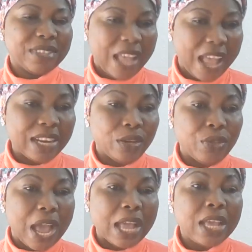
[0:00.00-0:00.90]

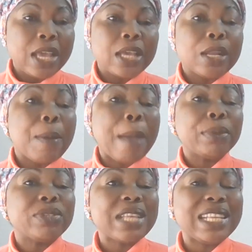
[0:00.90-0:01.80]
Hallelujah. The
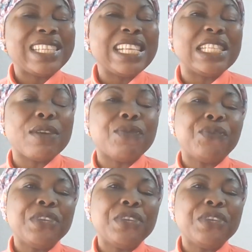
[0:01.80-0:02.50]
Bible says this is the